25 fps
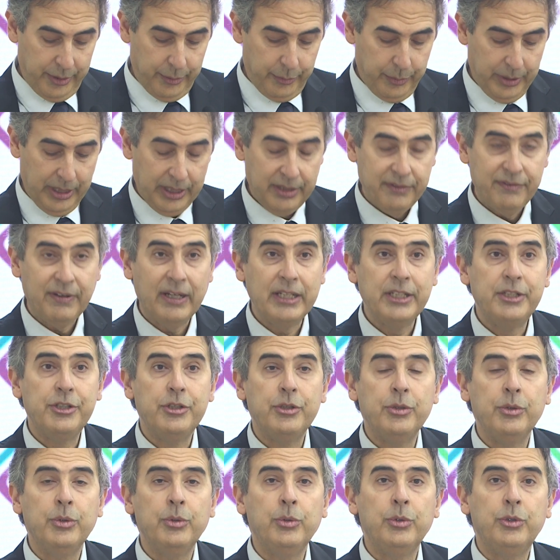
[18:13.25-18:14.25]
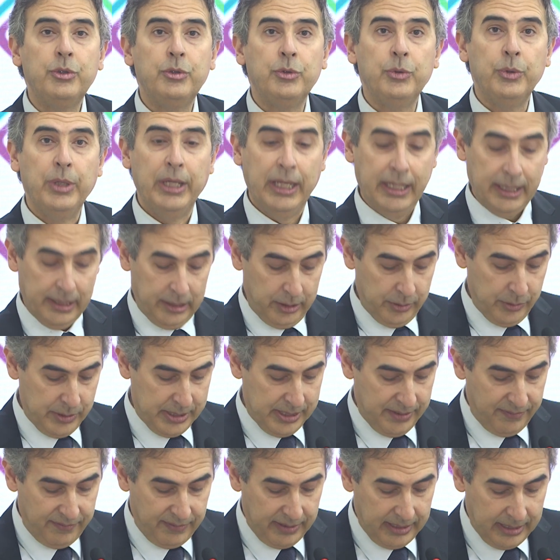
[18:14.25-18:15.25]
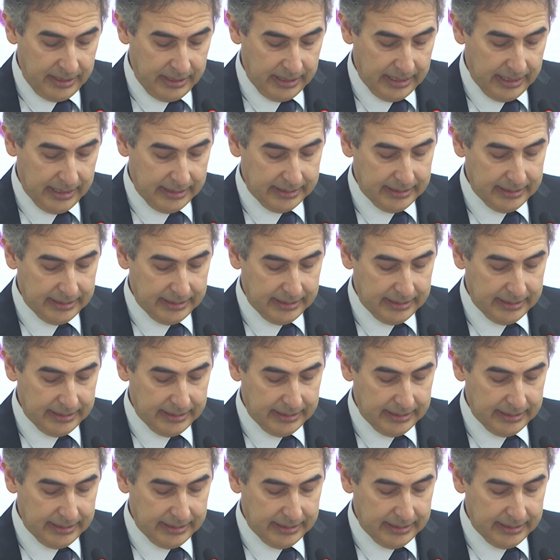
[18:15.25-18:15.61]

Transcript: We invite you to inclusively